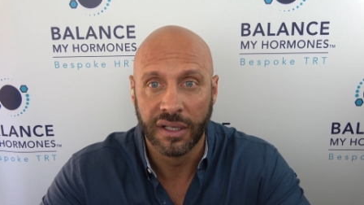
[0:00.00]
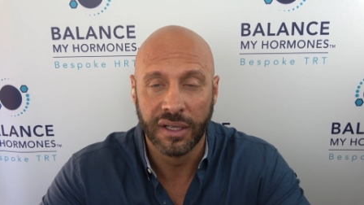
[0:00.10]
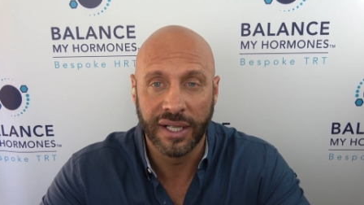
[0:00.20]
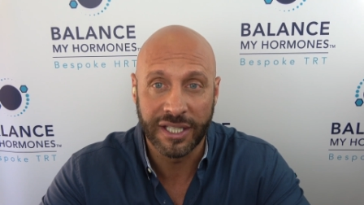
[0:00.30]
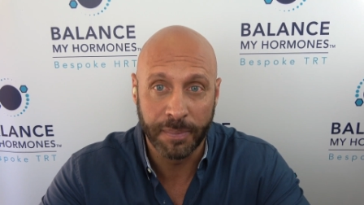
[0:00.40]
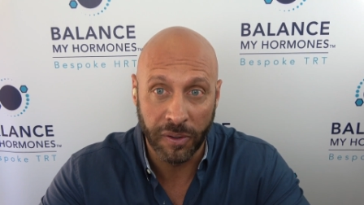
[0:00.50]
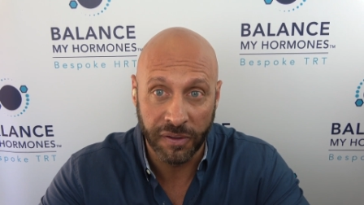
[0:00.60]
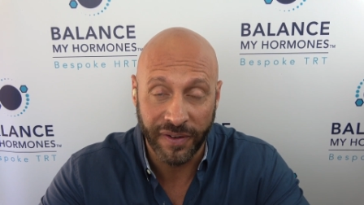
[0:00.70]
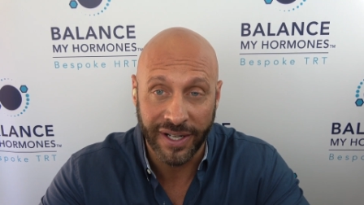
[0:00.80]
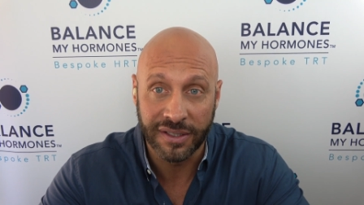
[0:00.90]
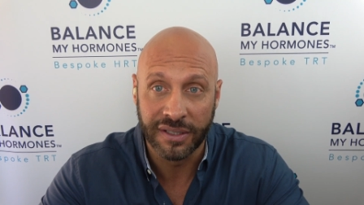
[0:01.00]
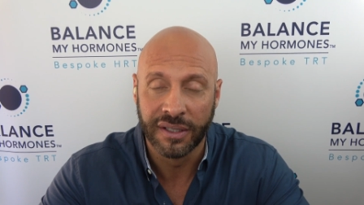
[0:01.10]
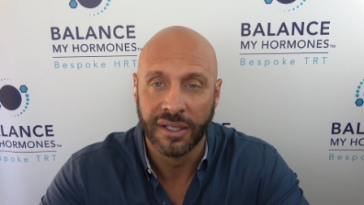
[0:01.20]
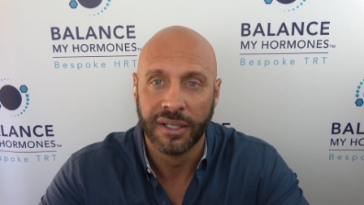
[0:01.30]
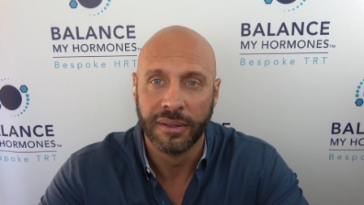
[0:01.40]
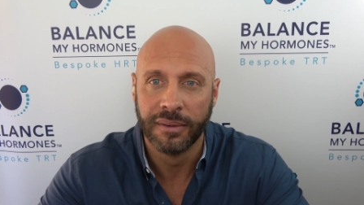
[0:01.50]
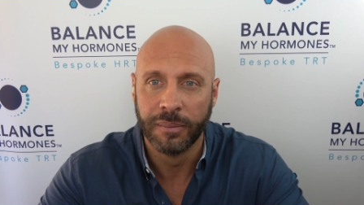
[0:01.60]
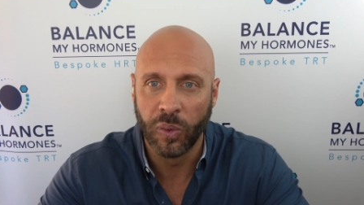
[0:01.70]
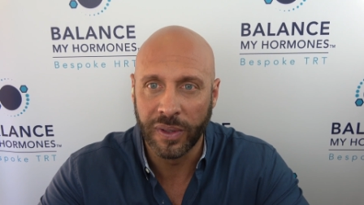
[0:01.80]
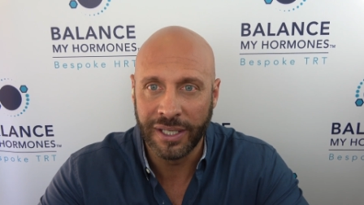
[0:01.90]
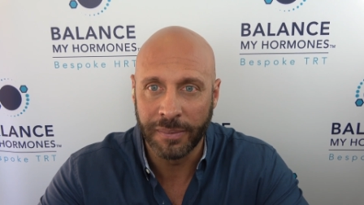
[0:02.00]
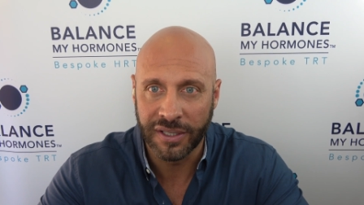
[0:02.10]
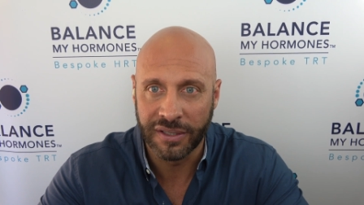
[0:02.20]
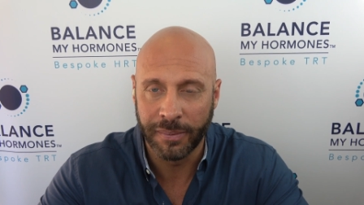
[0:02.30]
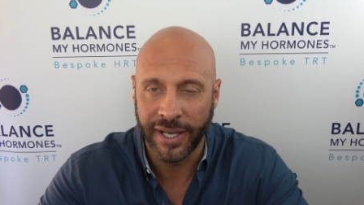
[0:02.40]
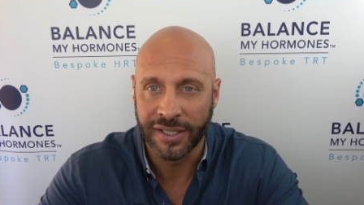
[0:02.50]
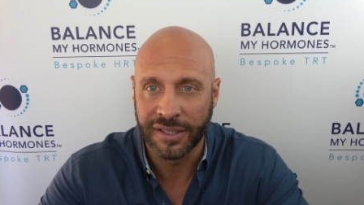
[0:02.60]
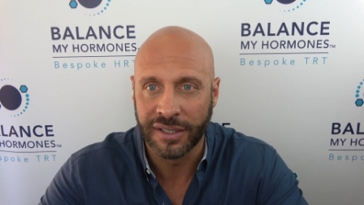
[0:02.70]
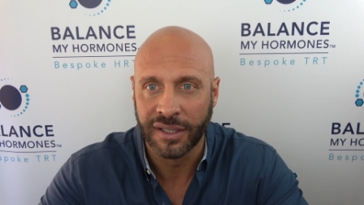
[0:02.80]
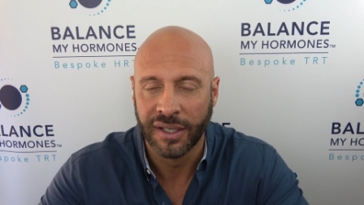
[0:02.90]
less body fat, more lean muscle mass,